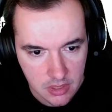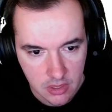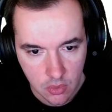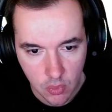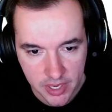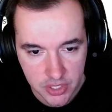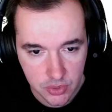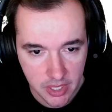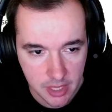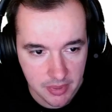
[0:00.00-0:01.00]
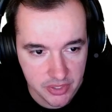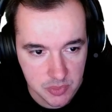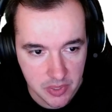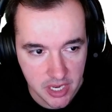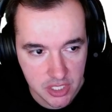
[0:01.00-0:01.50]
What I do like about this
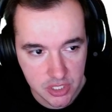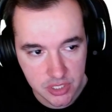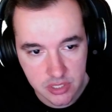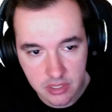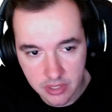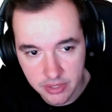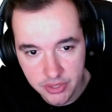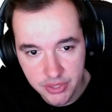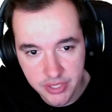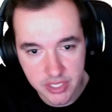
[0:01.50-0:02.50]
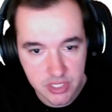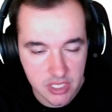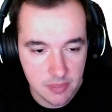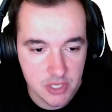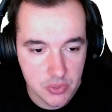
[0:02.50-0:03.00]
page is this
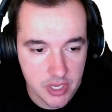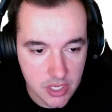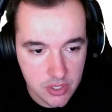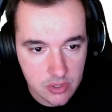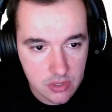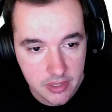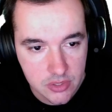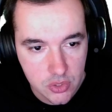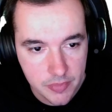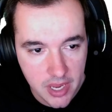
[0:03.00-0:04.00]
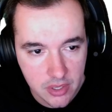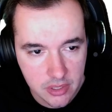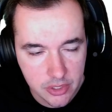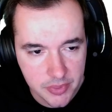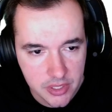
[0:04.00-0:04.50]
image right here. Zoom out a
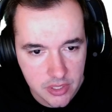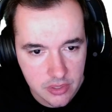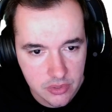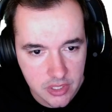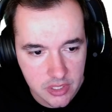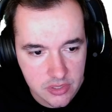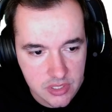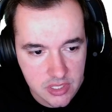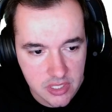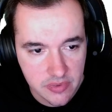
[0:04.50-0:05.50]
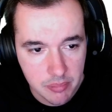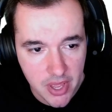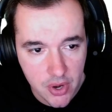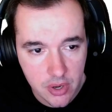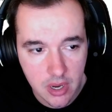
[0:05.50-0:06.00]
little bit, you can see it even
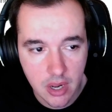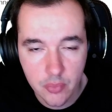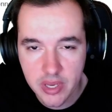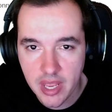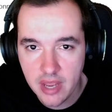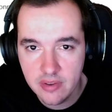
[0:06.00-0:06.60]
better how we have